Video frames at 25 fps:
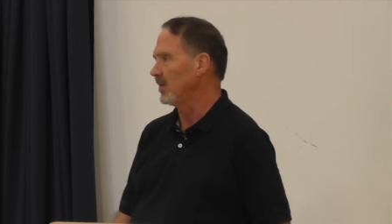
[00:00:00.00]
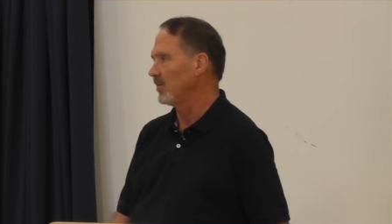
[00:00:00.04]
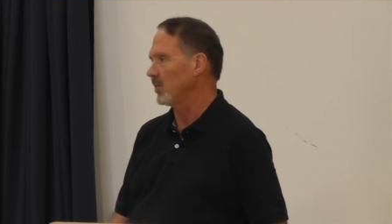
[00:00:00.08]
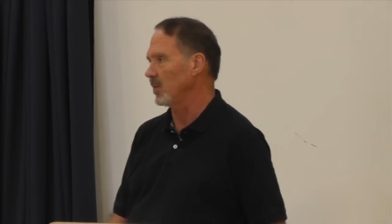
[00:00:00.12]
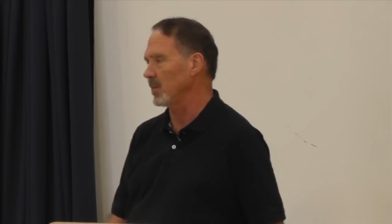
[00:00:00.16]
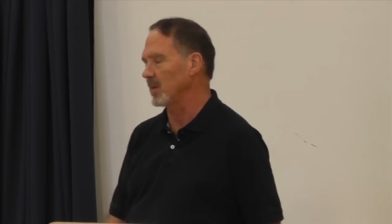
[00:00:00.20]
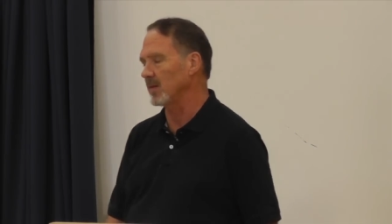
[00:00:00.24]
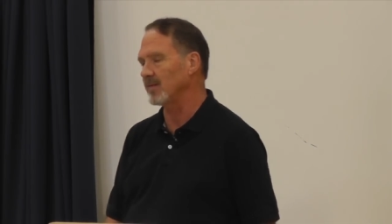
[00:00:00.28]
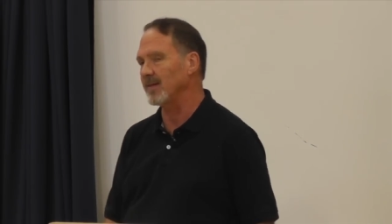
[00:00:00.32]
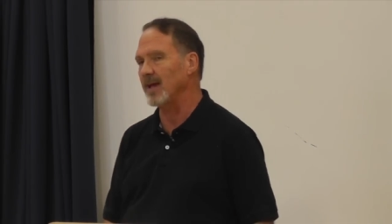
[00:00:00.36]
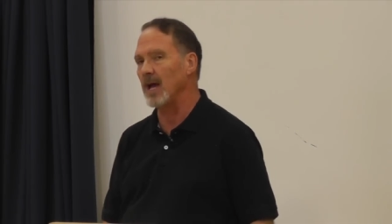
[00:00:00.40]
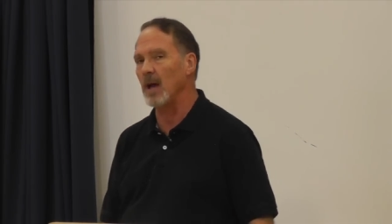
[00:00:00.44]

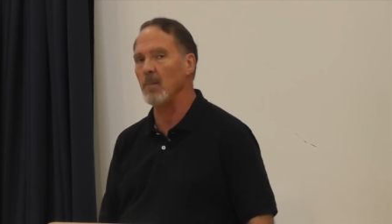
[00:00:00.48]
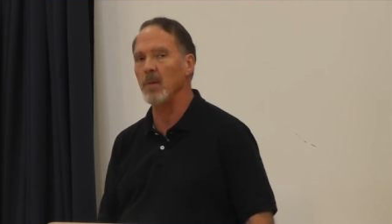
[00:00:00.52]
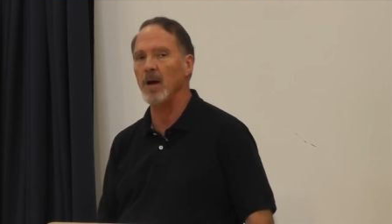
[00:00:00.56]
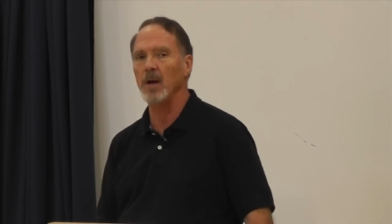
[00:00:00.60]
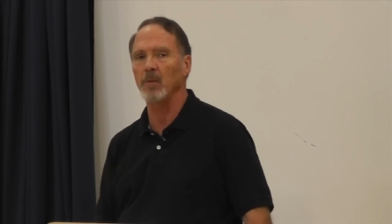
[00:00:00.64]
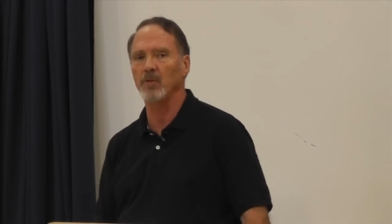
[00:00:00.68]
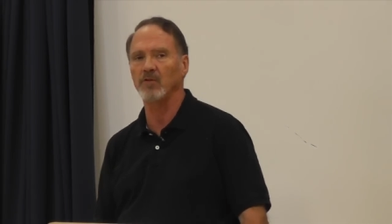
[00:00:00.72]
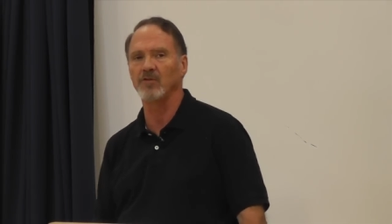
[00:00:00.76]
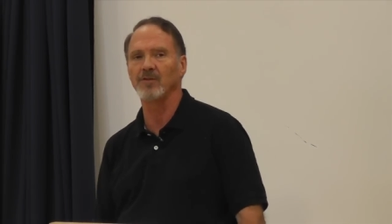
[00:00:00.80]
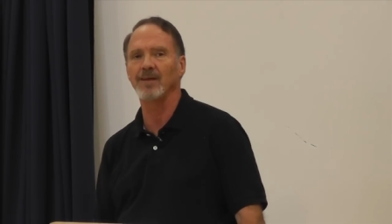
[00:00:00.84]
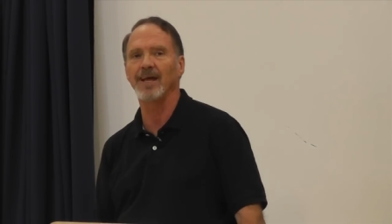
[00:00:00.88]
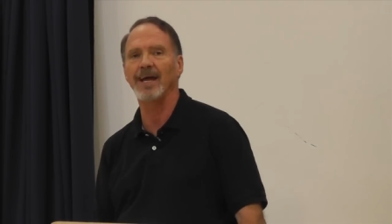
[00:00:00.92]
From the time
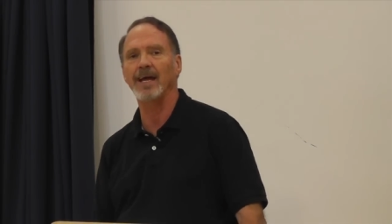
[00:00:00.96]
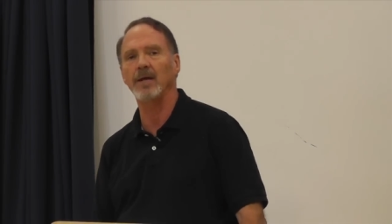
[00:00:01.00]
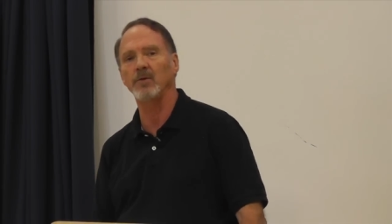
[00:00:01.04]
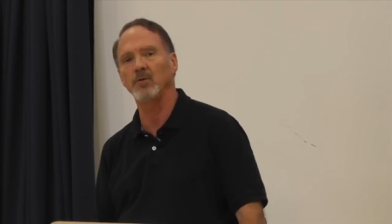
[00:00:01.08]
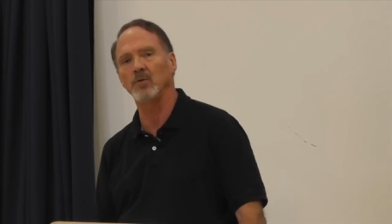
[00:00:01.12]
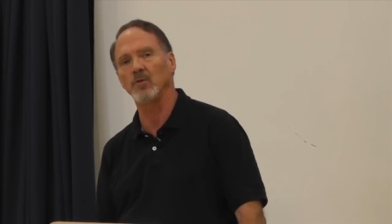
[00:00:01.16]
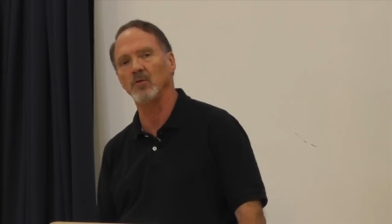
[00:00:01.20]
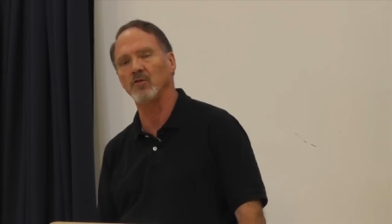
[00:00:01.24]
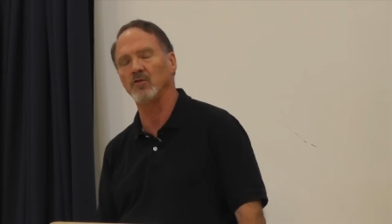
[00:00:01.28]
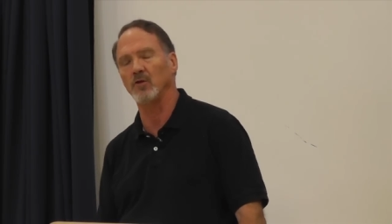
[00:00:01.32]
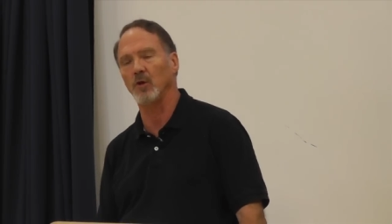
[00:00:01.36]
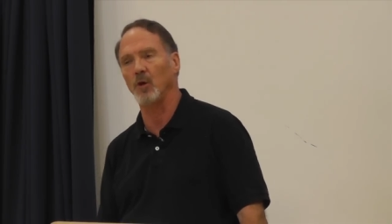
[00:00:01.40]
I was
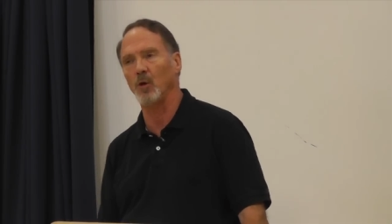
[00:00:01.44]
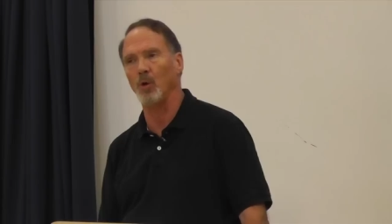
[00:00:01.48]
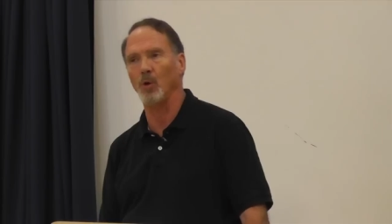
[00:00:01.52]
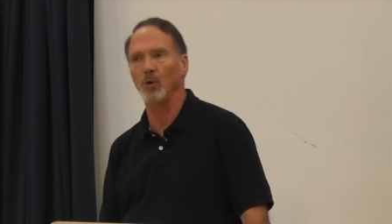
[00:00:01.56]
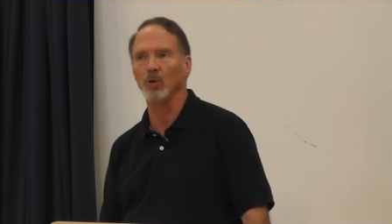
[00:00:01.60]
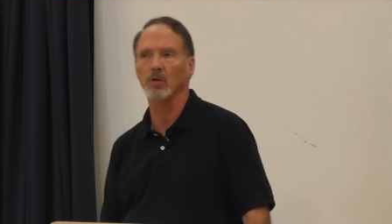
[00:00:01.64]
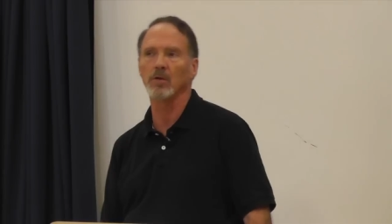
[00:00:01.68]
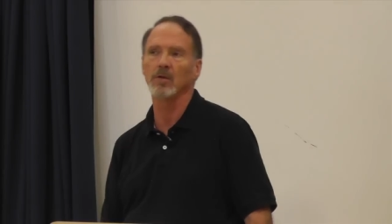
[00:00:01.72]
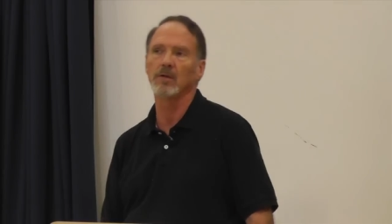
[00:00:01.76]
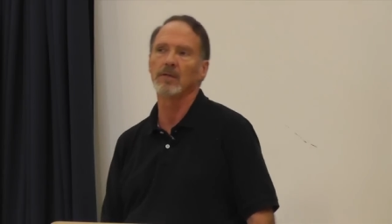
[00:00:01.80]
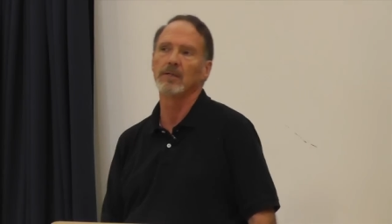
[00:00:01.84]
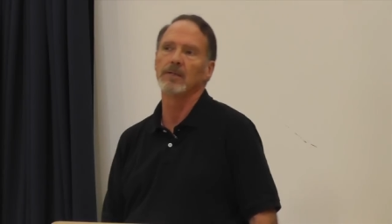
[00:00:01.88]
9 years
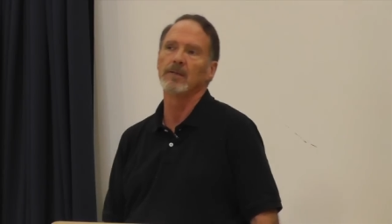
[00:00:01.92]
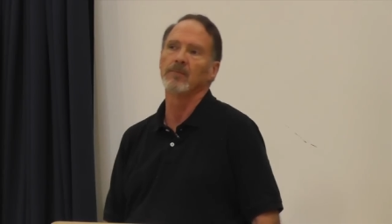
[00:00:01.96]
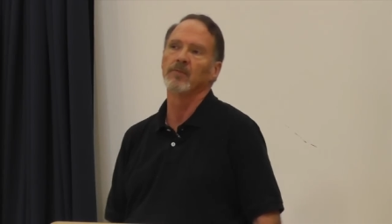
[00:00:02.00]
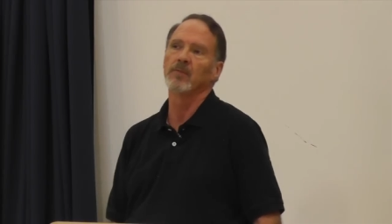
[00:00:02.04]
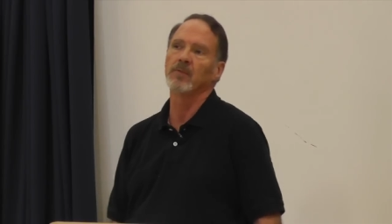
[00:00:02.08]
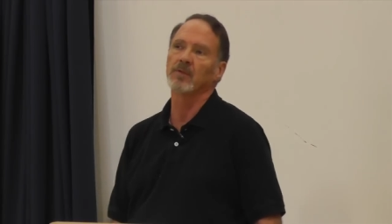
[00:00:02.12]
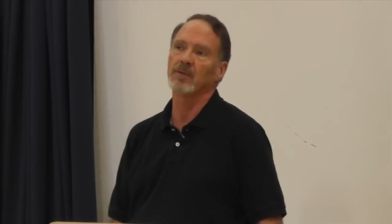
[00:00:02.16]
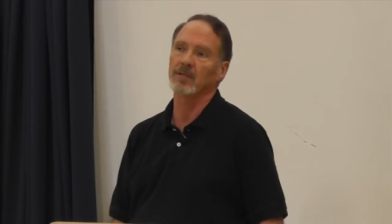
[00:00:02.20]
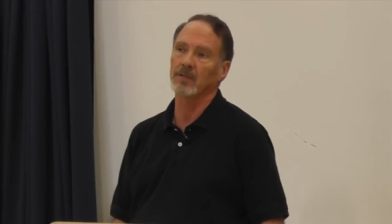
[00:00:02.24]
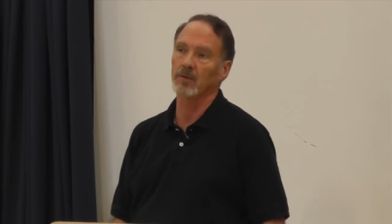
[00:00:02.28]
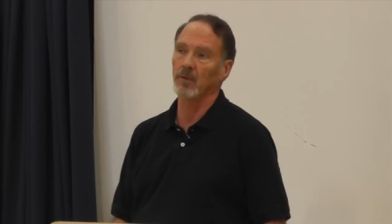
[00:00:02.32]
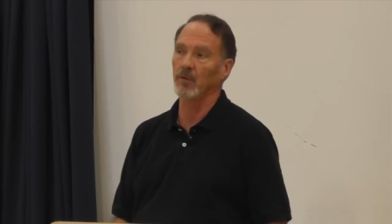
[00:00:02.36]
old
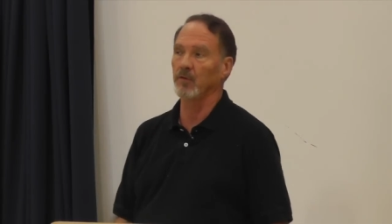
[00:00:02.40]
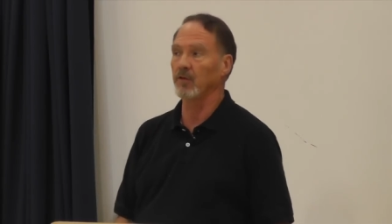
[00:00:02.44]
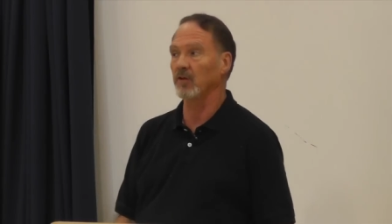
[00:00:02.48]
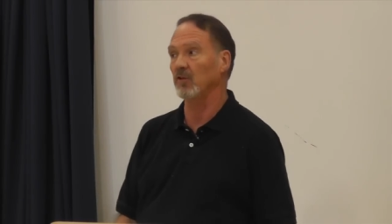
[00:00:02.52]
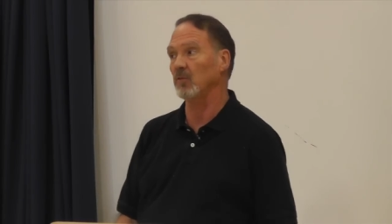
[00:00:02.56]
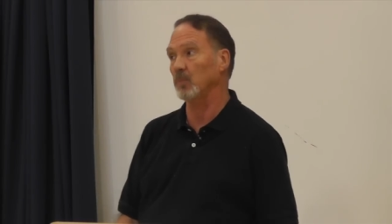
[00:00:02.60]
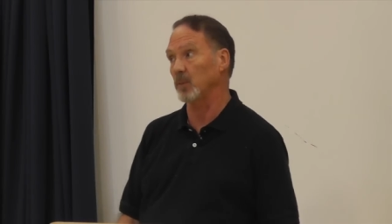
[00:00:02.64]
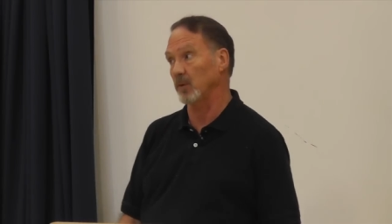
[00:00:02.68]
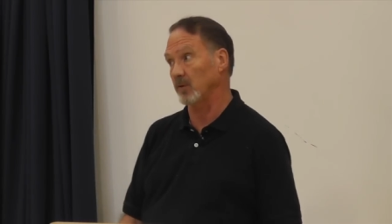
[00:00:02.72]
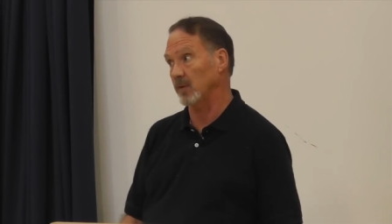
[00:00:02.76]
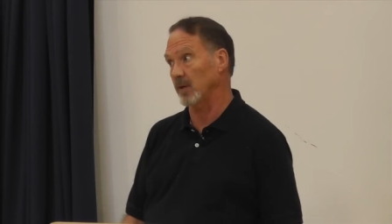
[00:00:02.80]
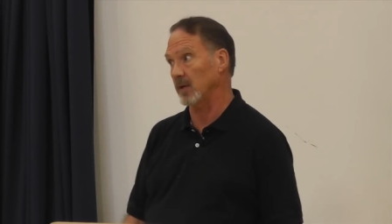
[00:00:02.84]
till
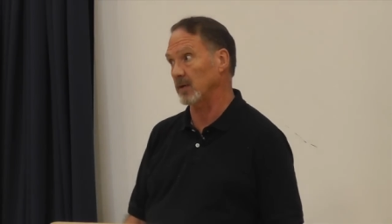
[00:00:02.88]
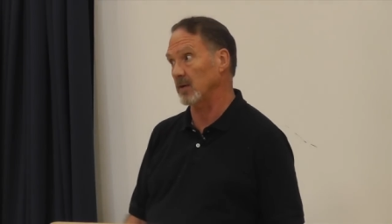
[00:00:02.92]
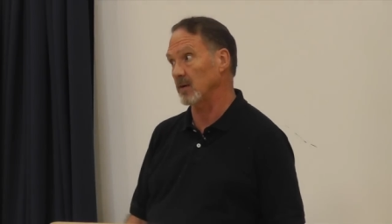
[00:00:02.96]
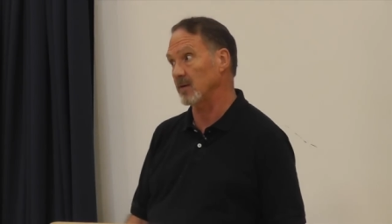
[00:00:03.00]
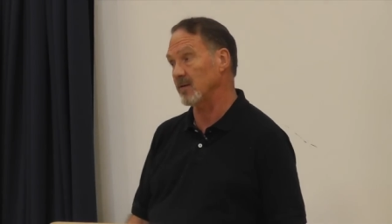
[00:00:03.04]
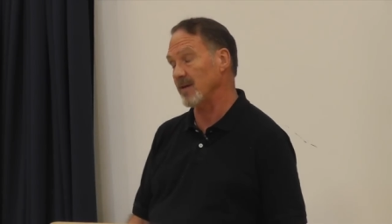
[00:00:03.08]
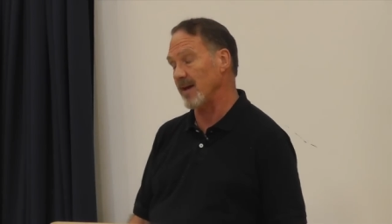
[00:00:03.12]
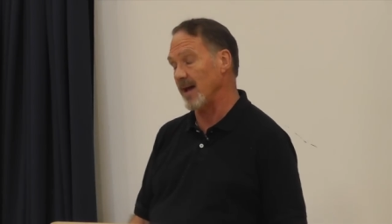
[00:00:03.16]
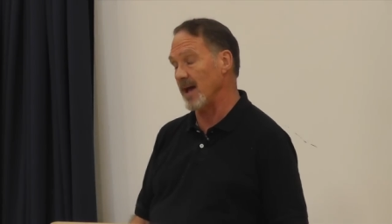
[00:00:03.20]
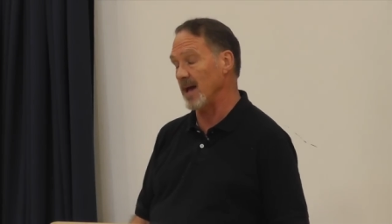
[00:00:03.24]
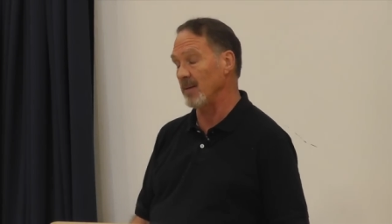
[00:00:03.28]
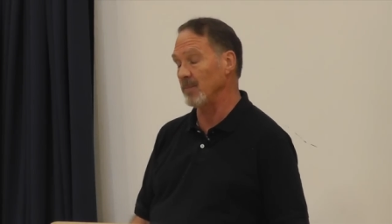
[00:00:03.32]
this
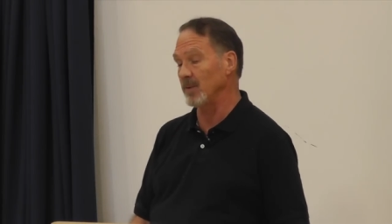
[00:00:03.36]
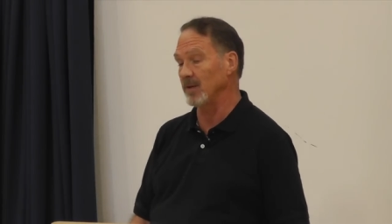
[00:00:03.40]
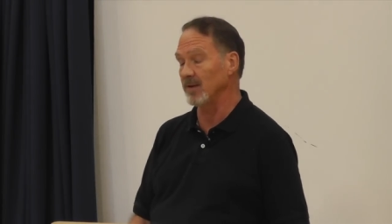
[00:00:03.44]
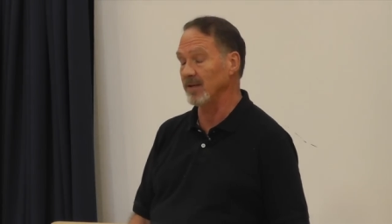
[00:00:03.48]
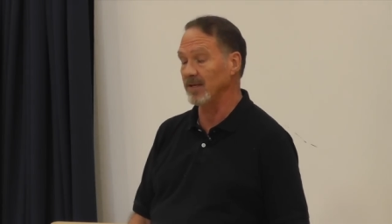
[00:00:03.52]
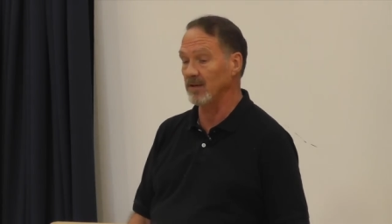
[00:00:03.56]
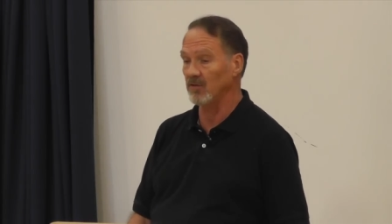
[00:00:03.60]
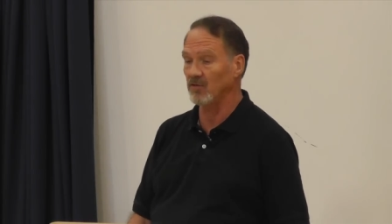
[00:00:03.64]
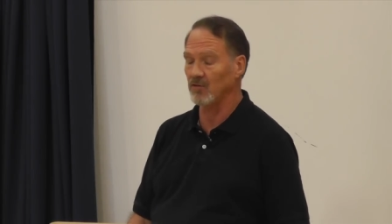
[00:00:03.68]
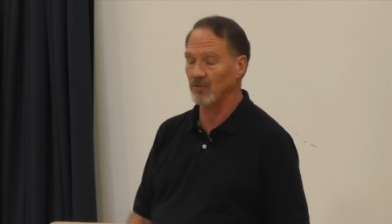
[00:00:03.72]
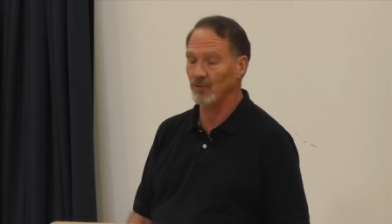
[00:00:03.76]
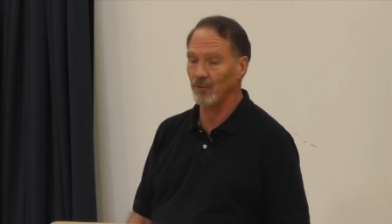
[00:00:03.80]
particular time
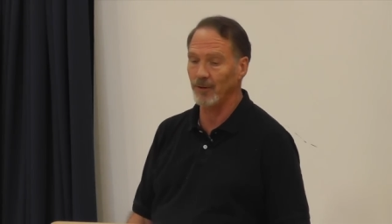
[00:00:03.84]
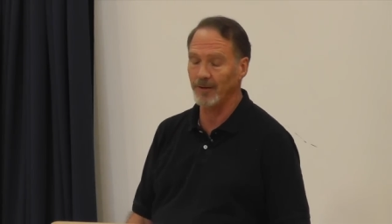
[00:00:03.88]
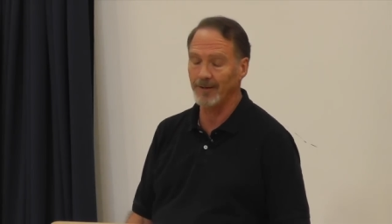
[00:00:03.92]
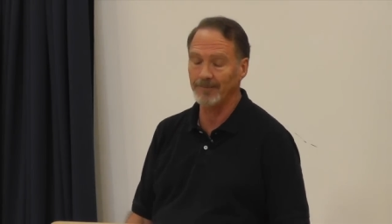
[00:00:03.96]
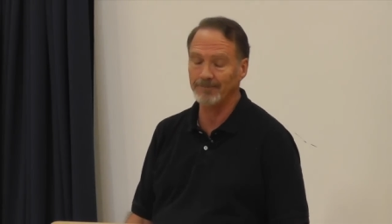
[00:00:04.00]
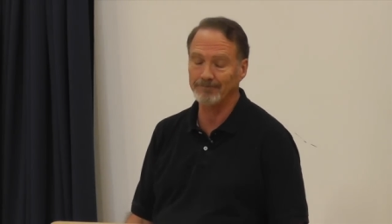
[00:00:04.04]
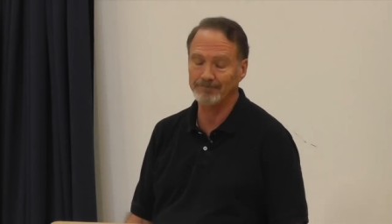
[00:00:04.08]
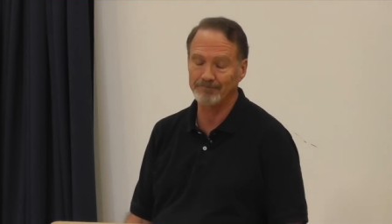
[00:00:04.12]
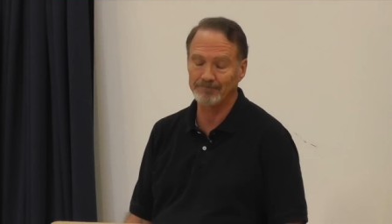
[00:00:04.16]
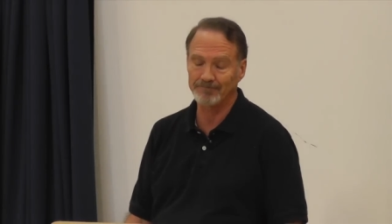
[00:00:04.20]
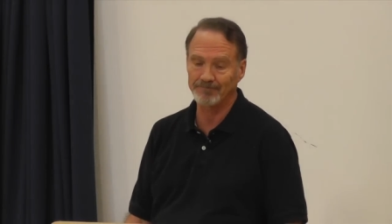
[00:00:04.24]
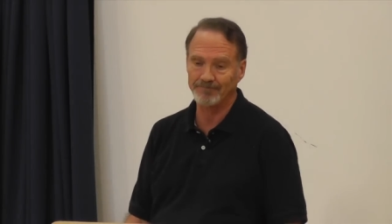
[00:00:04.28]
in
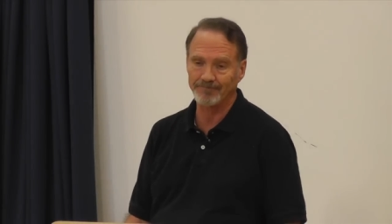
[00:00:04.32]
history,